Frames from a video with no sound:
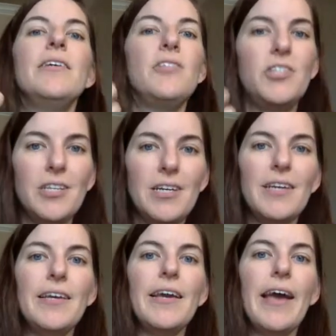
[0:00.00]

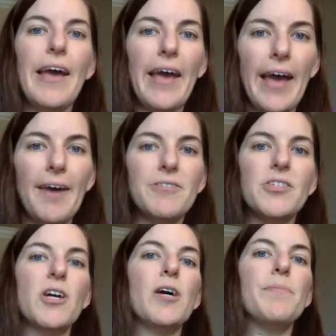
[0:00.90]
G, F
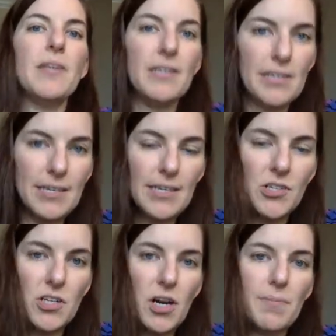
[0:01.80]
sharp, D
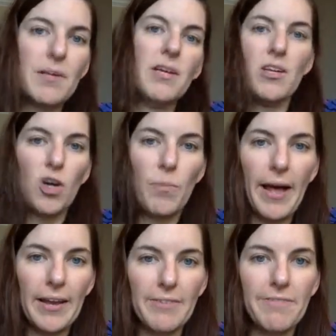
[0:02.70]
sharp. Go
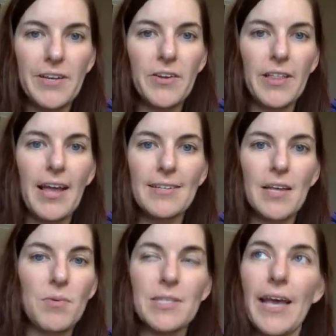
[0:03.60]
back and finger that as
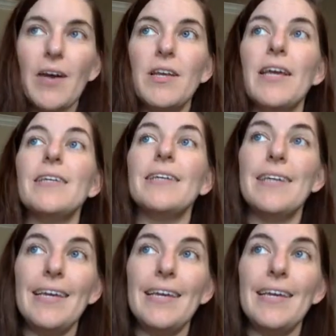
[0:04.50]
I was counting it.